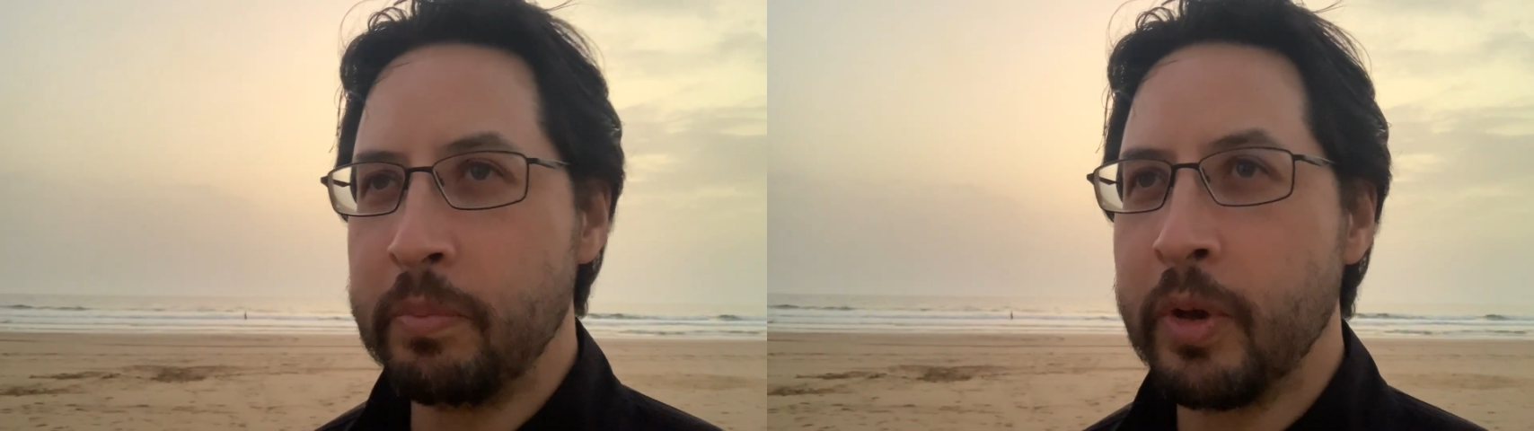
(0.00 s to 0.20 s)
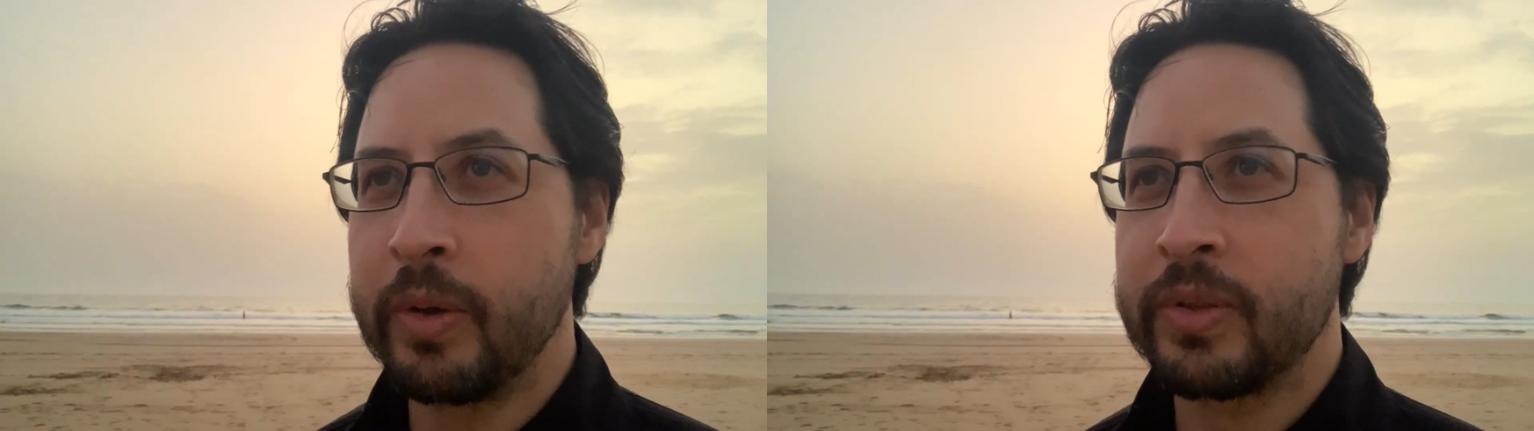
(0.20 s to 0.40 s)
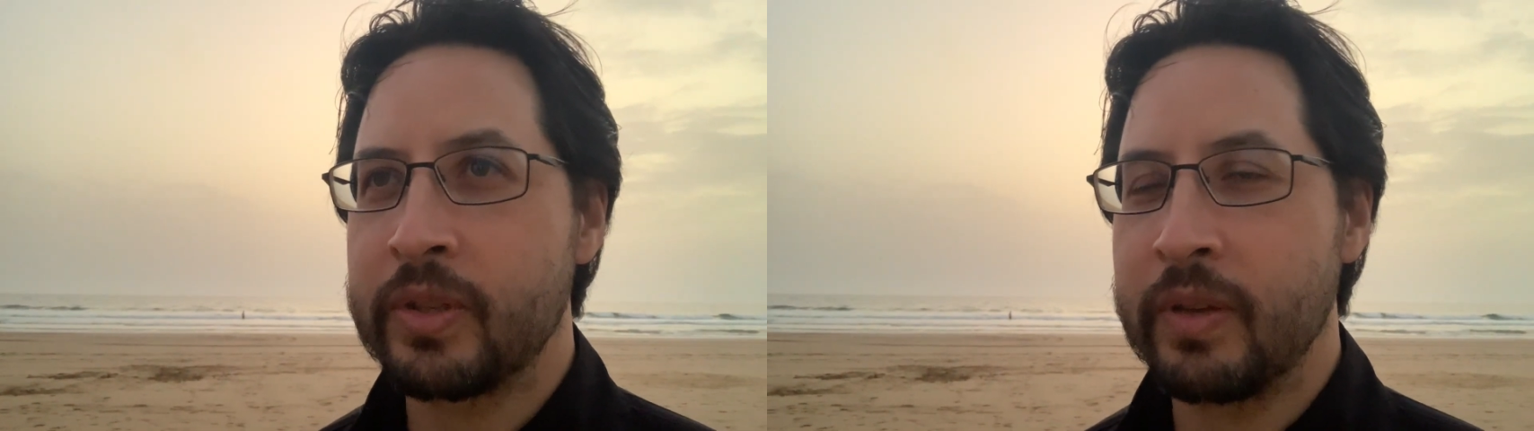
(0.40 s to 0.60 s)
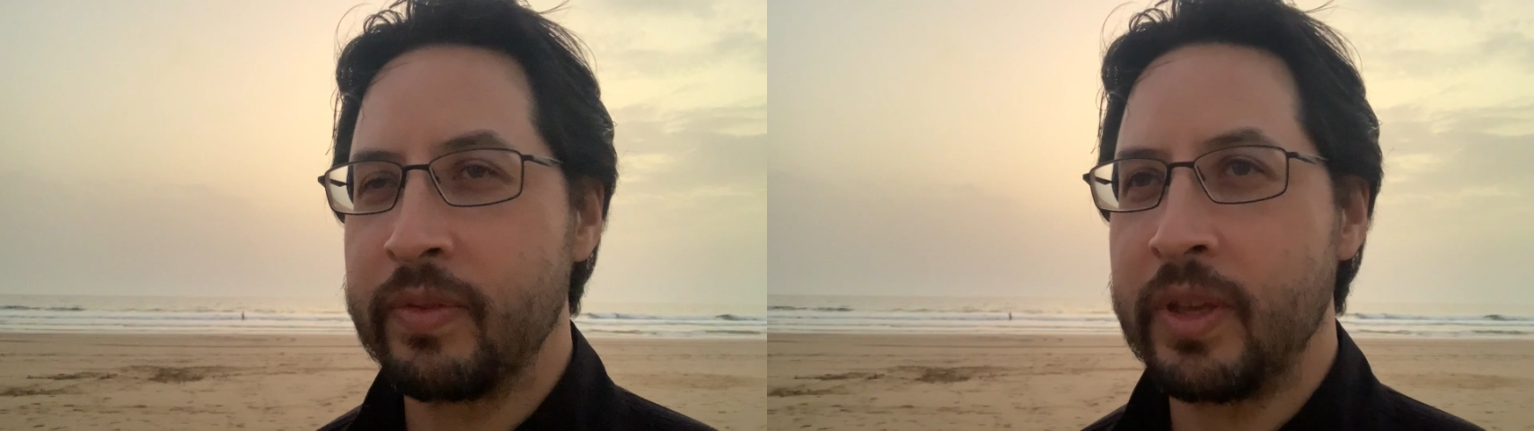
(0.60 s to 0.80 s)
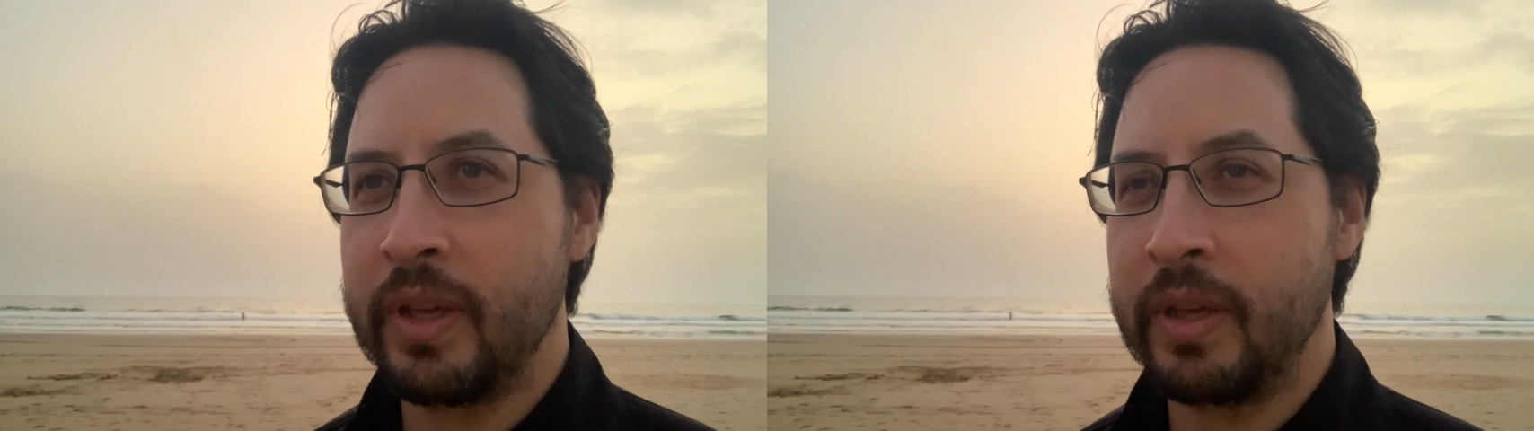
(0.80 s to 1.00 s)
most of
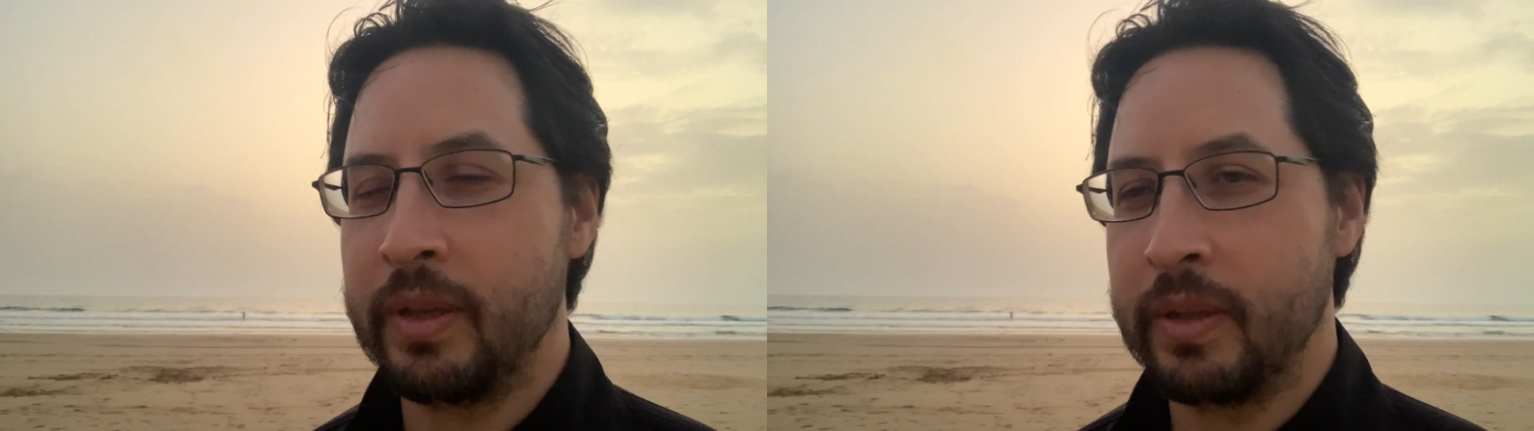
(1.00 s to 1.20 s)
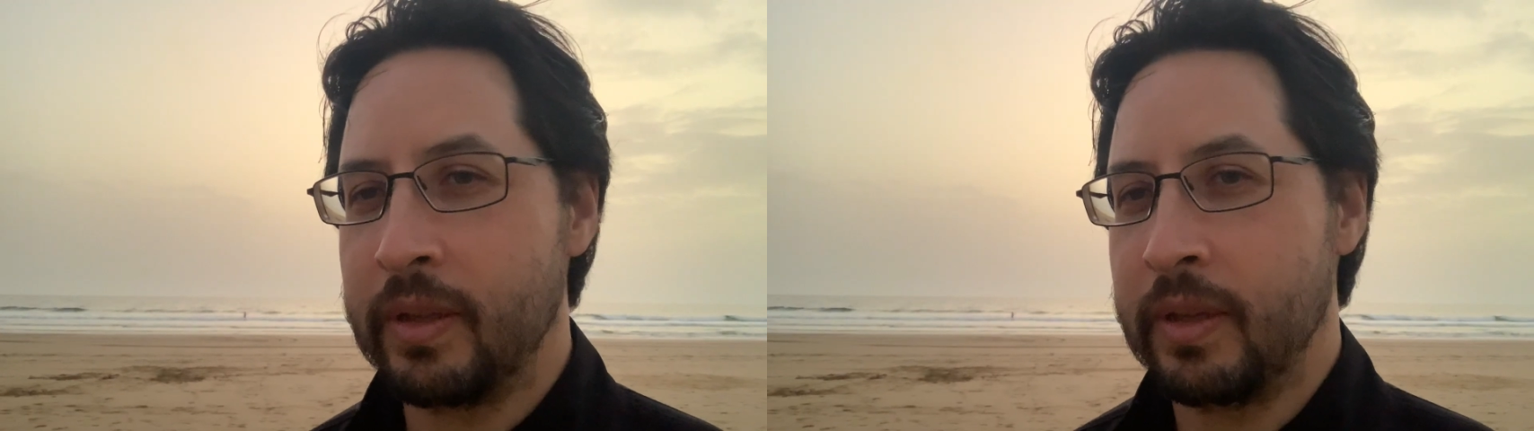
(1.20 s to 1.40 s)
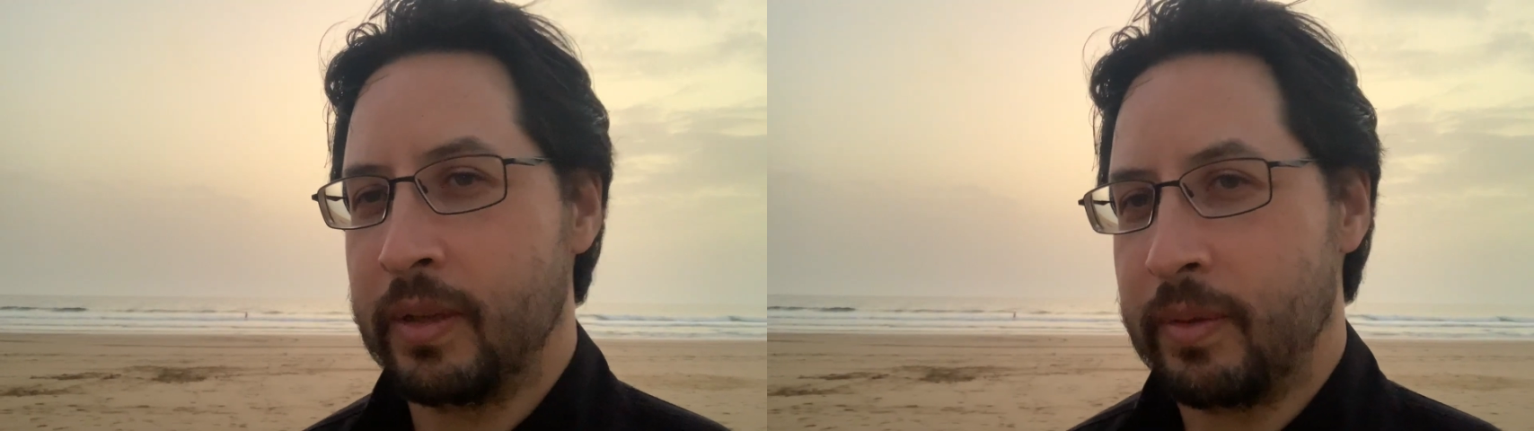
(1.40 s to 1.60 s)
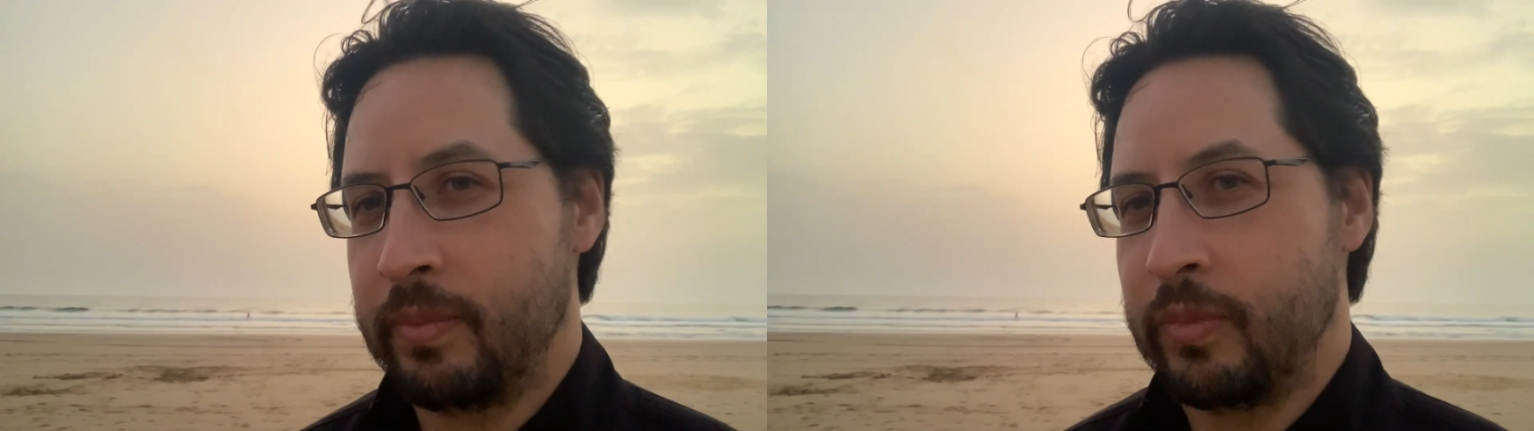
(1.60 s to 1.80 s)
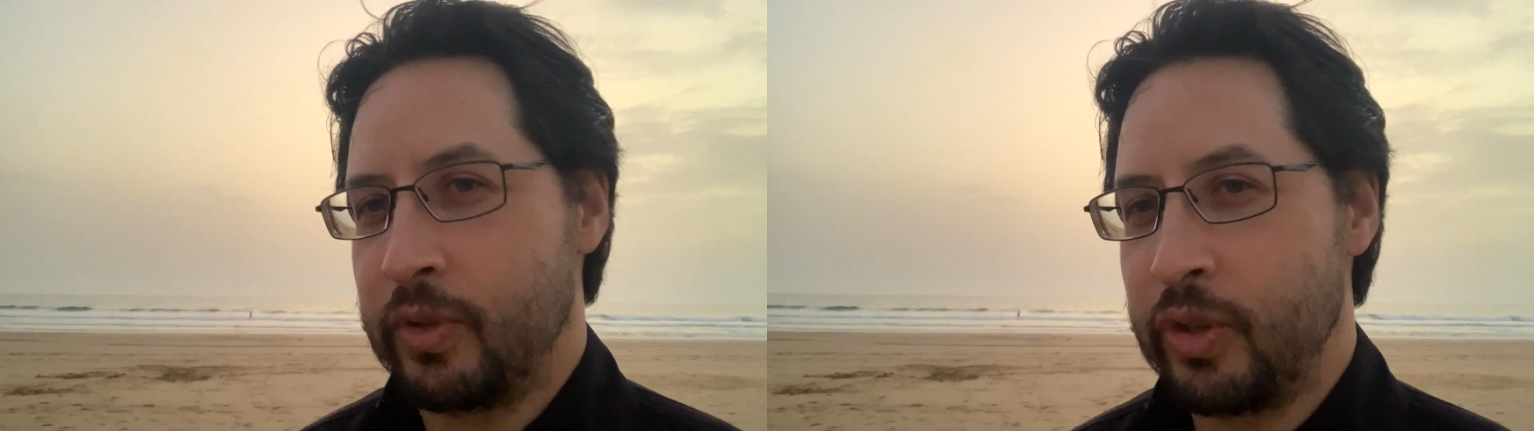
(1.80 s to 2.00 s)
the
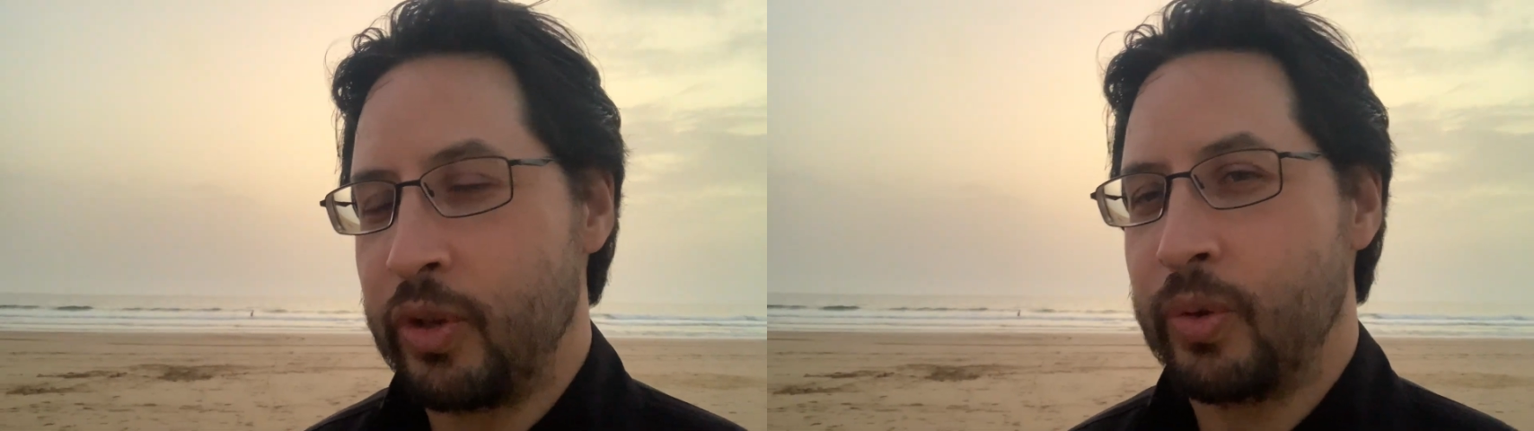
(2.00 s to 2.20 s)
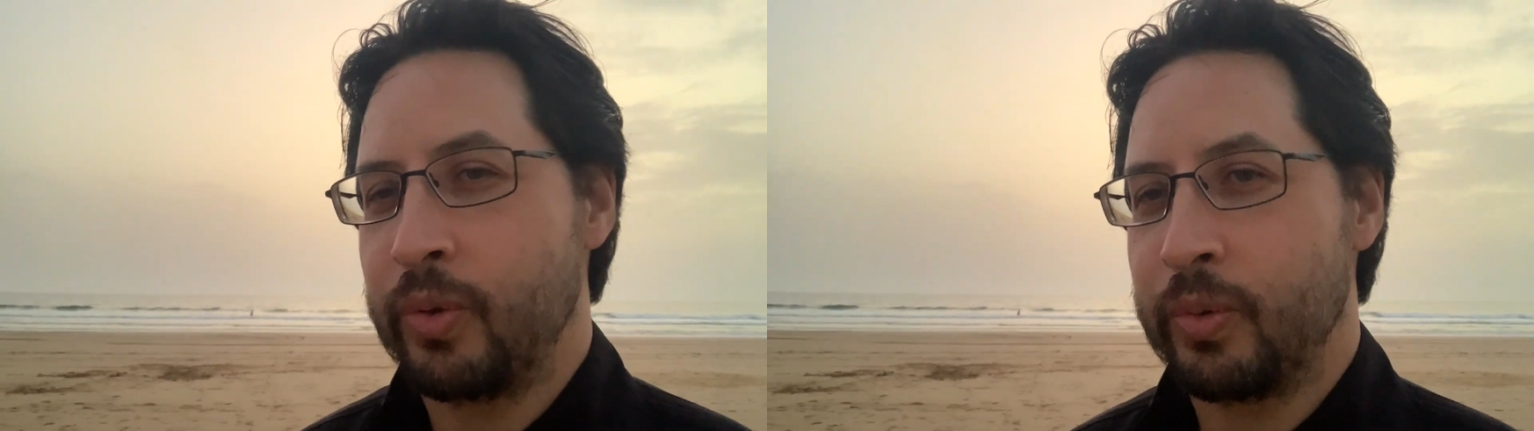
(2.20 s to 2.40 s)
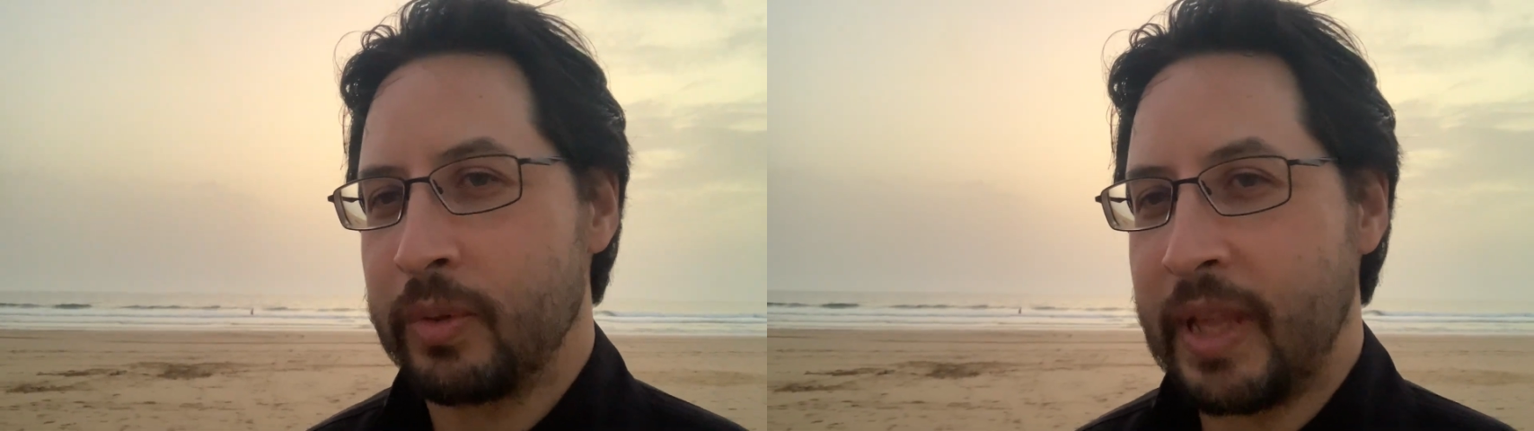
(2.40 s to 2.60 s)
new